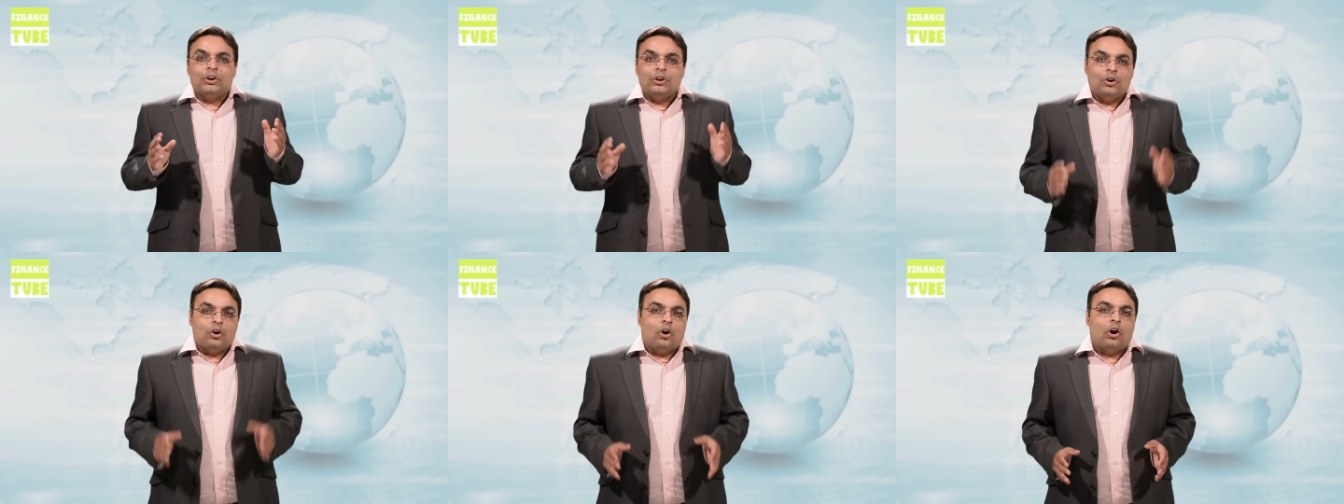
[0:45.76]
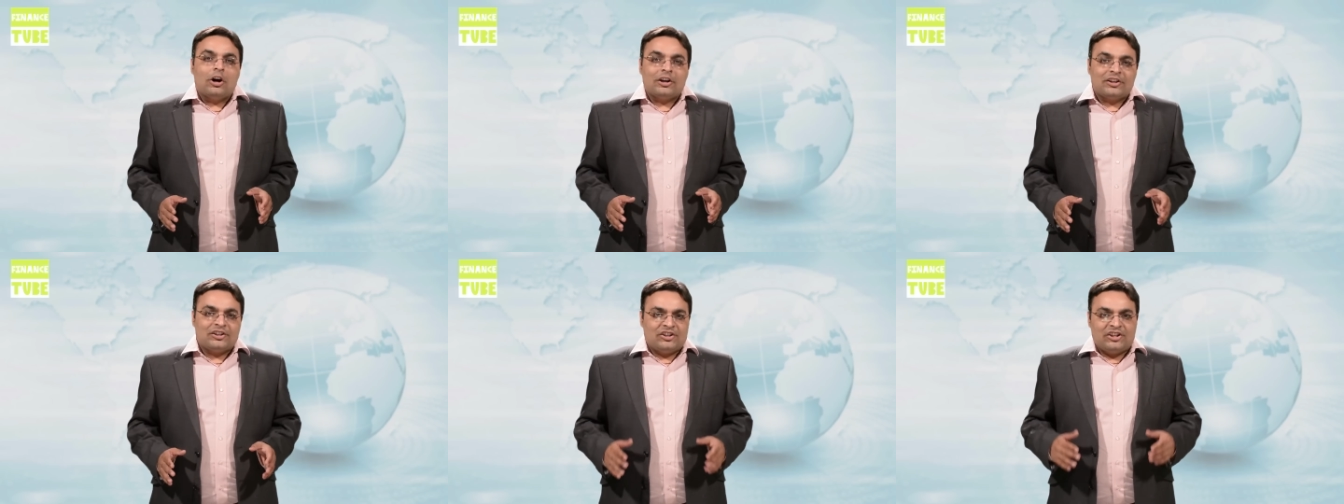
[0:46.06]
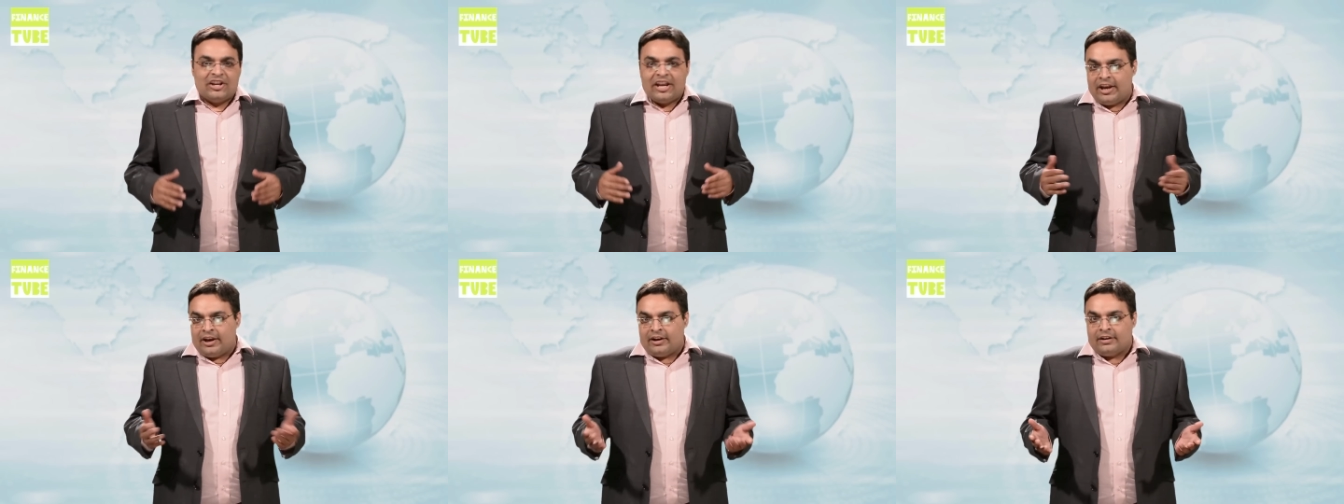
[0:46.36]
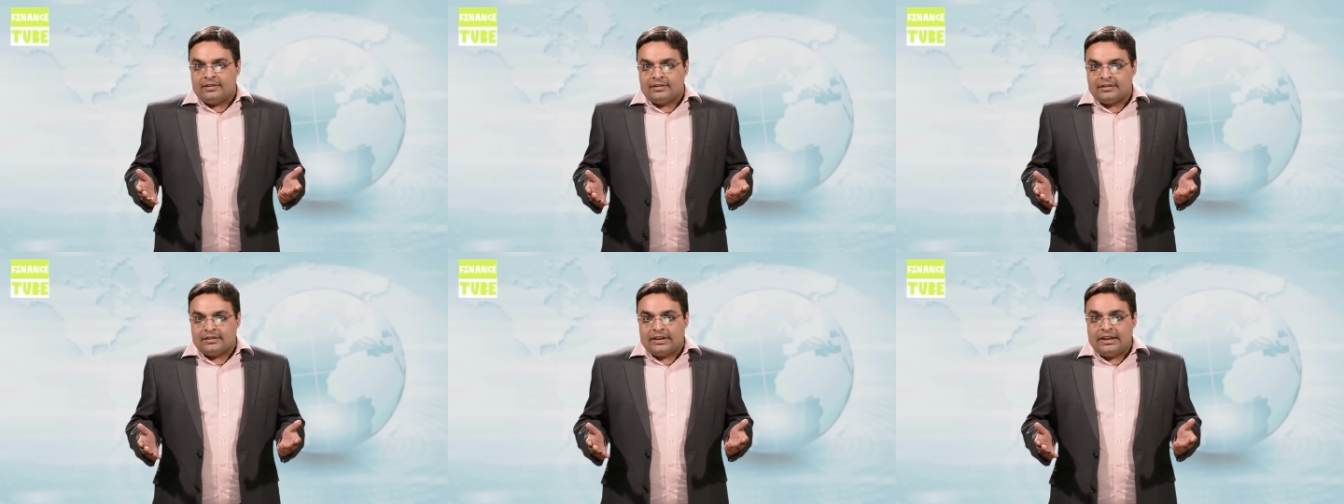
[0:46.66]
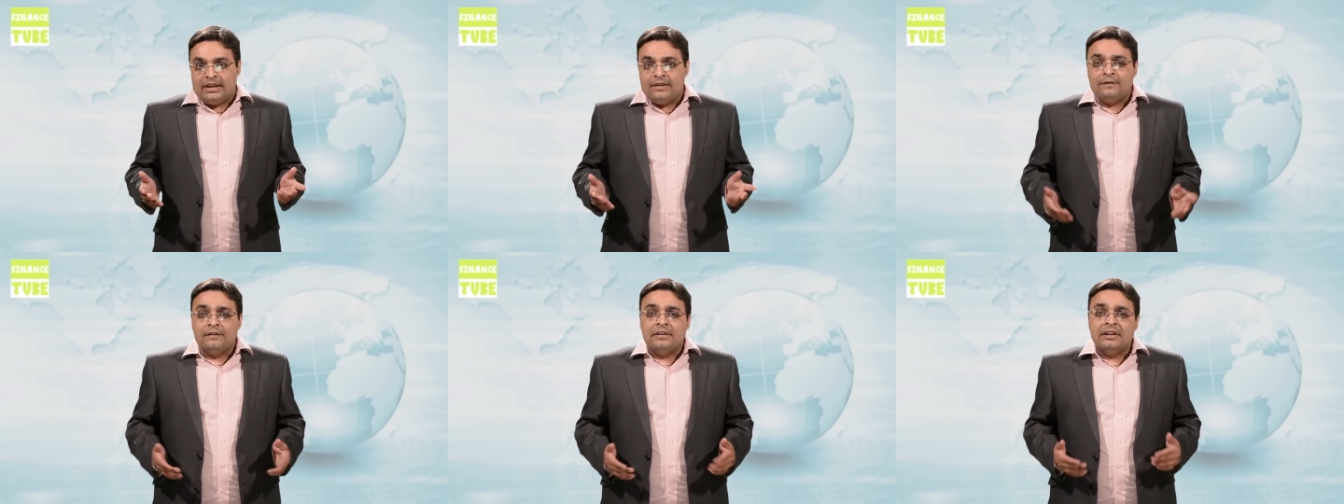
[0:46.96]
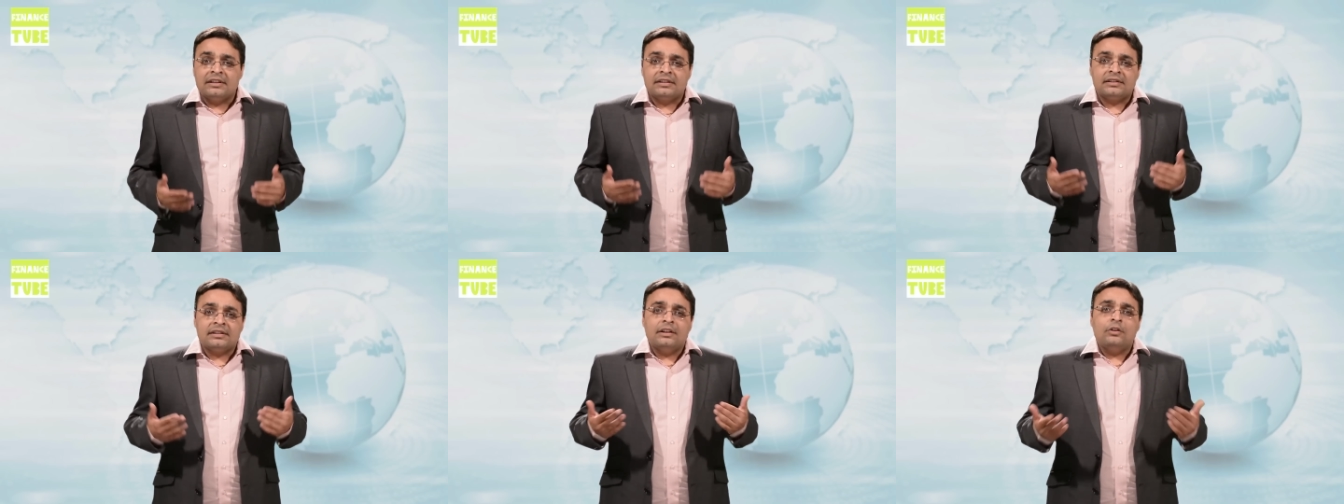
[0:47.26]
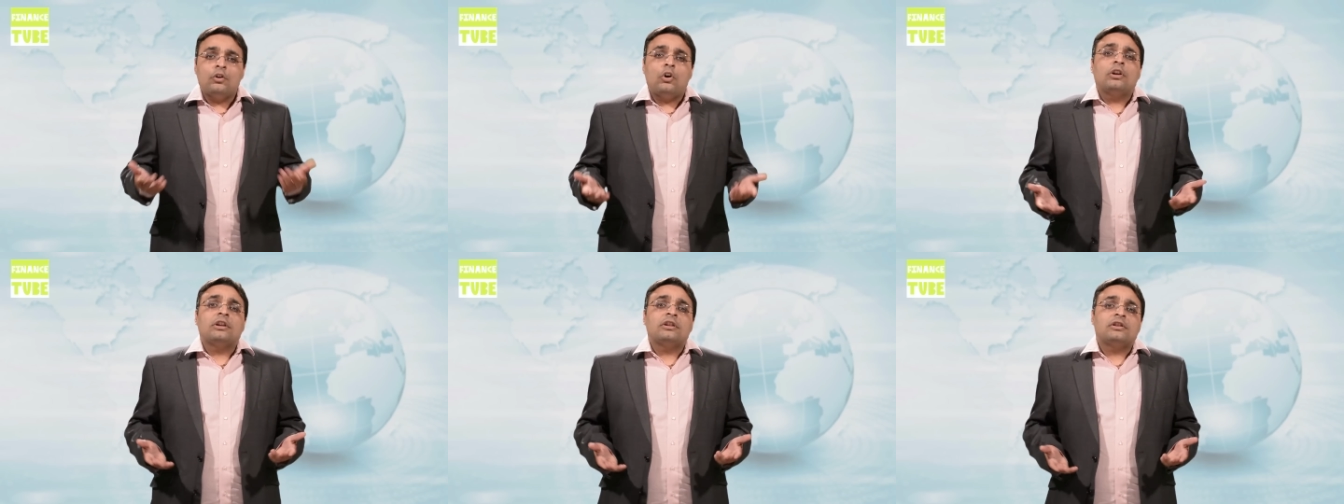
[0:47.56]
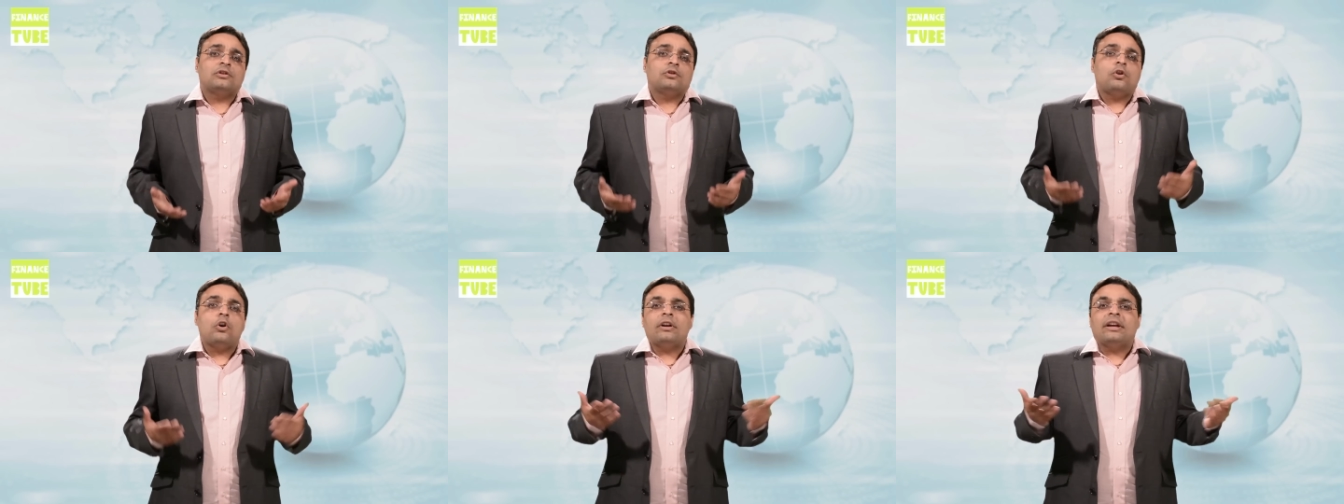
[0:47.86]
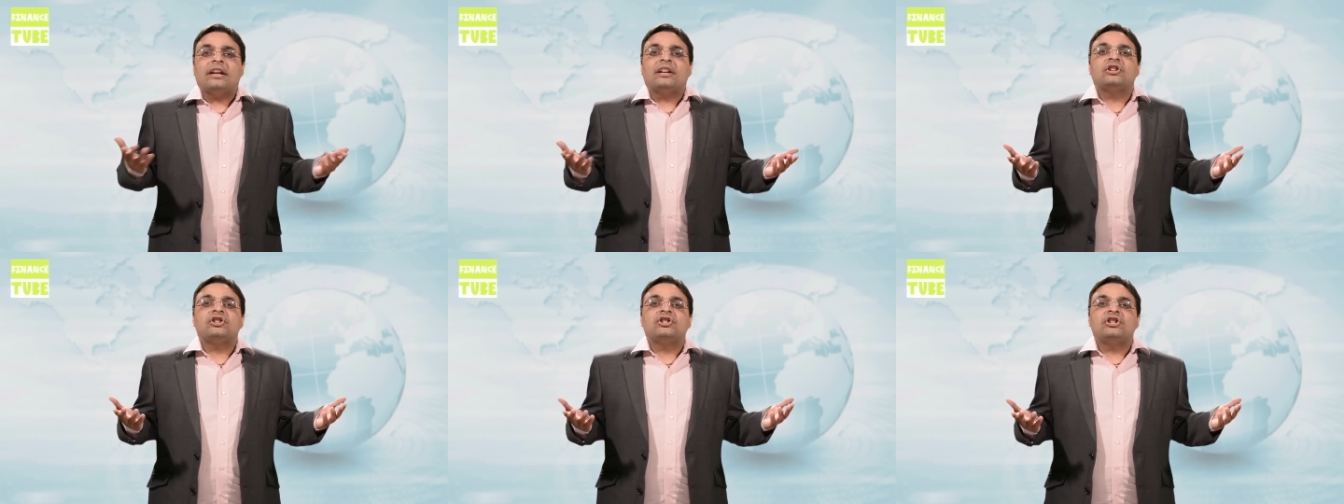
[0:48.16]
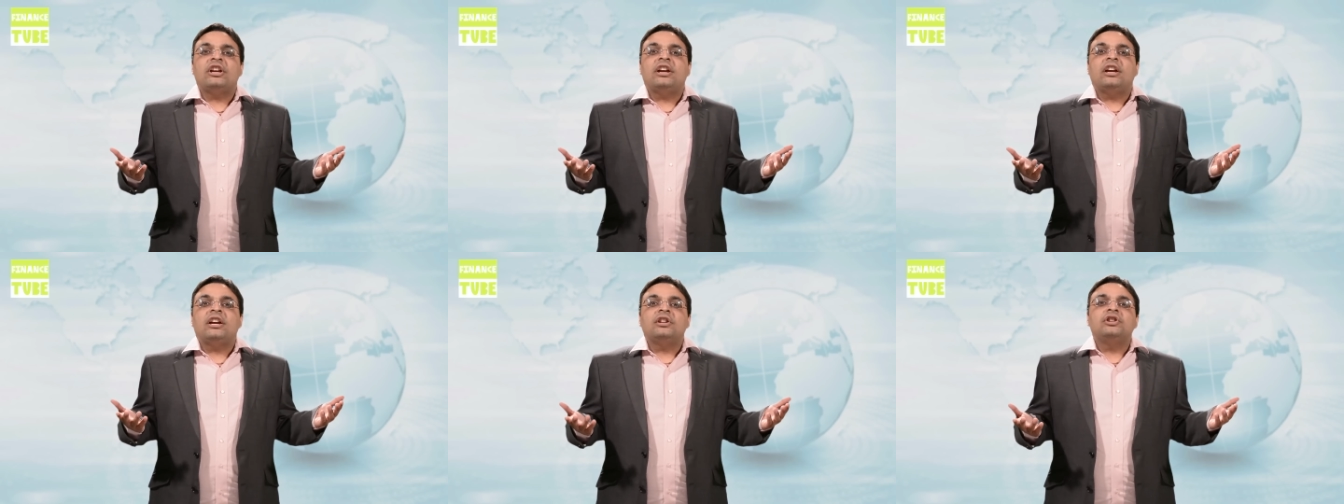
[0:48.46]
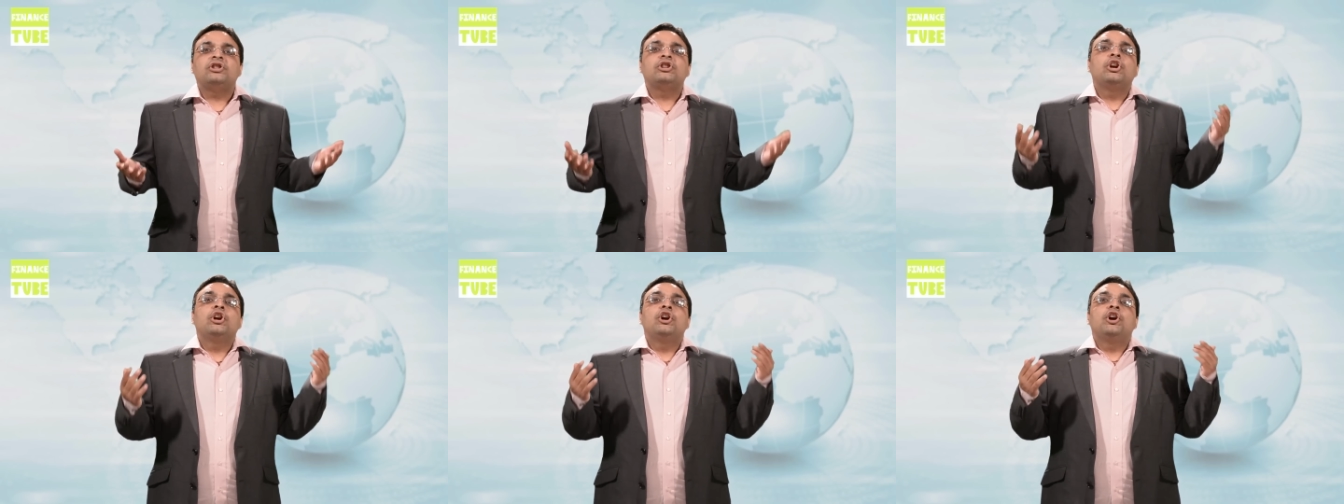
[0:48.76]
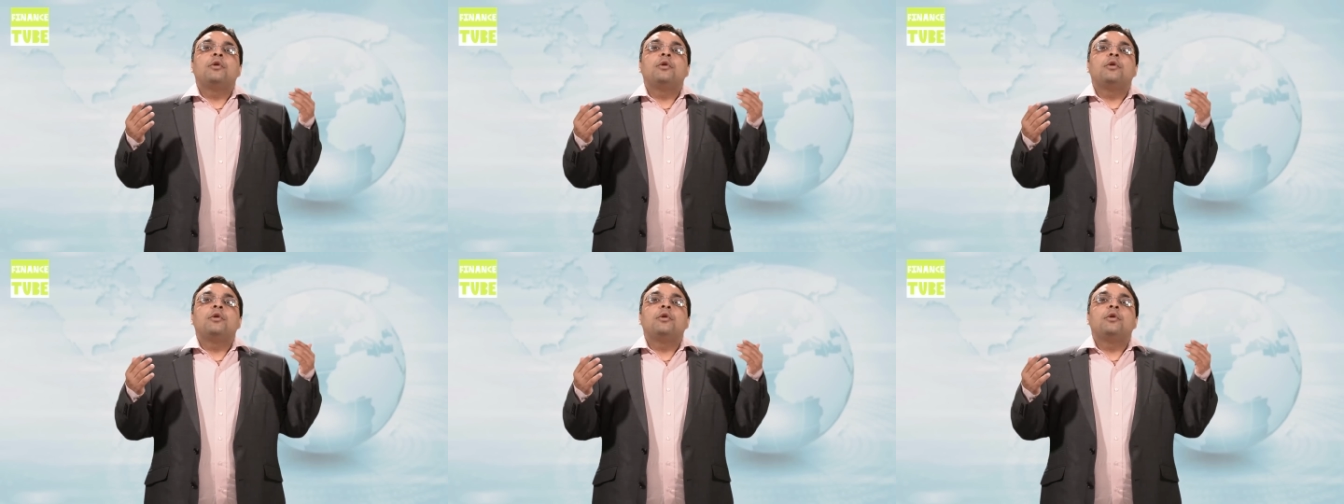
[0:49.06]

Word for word: Your shares, if listed on a stock exchange,